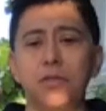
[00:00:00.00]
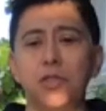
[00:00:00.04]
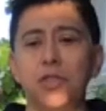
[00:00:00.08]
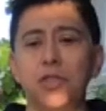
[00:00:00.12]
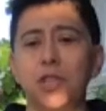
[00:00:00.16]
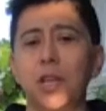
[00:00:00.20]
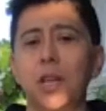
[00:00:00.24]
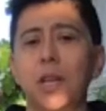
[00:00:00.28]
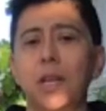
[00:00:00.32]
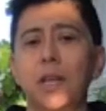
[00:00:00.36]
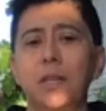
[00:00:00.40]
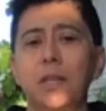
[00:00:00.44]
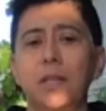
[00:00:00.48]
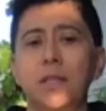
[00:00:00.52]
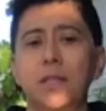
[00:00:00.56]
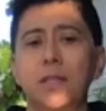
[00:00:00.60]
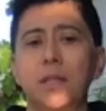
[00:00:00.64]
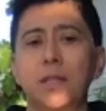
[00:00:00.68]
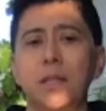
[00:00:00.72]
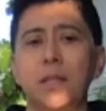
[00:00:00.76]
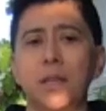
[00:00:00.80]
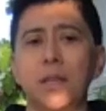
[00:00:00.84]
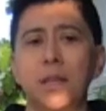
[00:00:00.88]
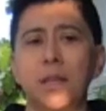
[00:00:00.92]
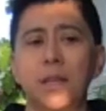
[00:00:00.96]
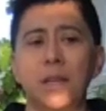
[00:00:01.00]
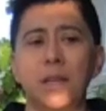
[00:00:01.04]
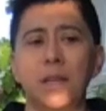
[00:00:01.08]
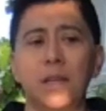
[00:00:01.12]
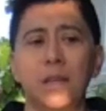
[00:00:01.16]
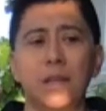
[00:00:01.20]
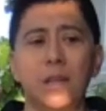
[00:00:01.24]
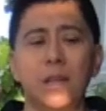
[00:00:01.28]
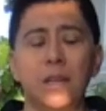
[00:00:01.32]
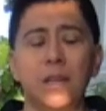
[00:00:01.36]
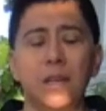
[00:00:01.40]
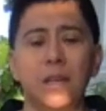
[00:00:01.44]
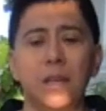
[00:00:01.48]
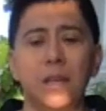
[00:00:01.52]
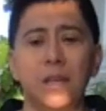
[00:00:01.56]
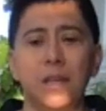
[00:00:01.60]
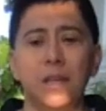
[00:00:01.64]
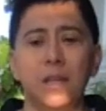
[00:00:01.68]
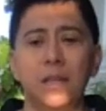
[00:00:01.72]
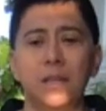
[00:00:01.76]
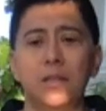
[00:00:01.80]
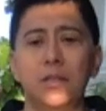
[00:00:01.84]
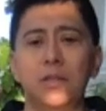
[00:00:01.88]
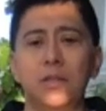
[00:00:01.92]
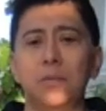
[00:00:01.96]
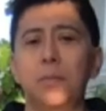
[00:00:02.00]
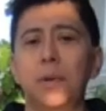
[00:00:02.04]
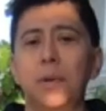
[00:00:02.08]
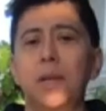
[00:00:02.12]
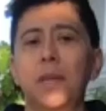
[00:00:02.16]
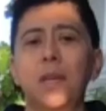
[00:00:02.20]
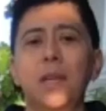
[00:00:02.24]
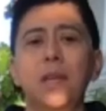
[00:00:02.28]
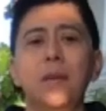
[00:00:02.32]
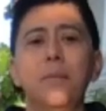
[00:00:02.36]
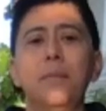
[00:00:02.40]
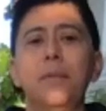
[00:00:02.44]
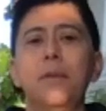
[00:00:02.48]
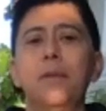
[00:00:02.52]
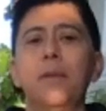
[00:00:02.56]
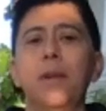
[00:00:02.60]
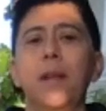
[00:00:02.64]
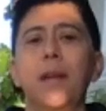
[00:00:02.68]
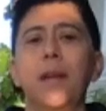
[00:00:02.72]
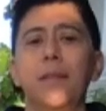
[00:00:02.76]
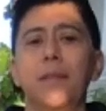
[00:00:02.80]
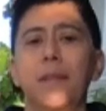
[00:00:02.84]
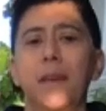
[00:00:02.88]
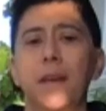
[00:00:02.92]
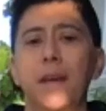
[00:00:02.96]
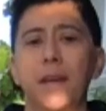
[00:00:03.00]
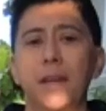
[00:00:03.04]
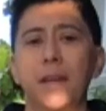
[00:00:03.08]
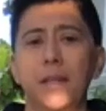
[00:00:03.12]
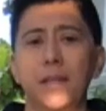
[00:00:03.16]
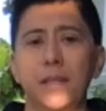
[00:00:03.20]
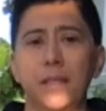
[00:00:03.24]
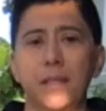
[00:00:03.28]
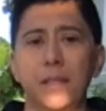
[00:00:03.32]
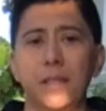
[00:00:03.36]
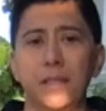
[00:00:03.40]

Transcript: change, to manipulate anything.